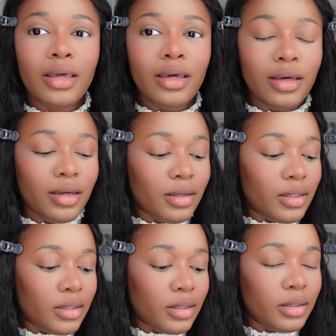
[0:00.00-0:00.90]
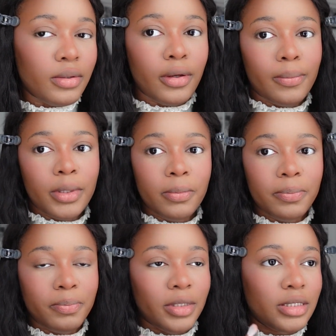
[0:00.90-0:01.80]
and I'm gonna
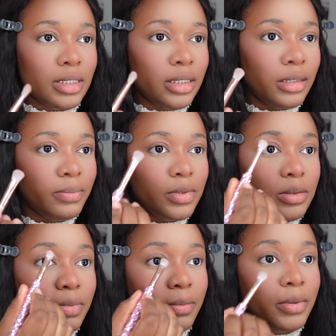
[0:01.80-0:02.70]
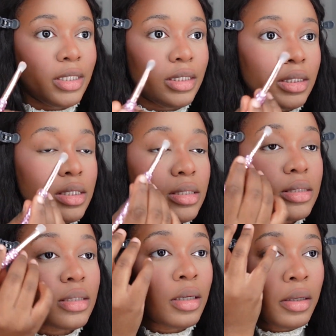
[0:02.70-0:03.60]
basically just be putting
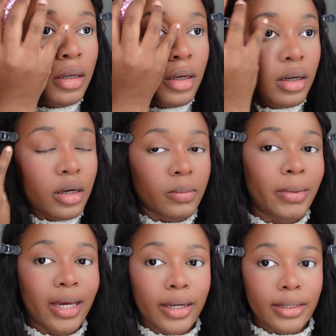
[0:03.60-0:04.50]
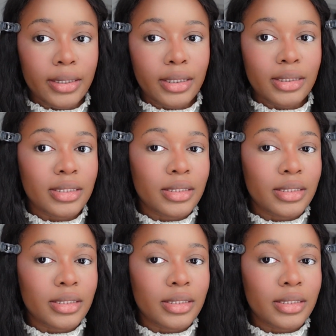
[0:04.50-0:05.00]
this on my eyelids.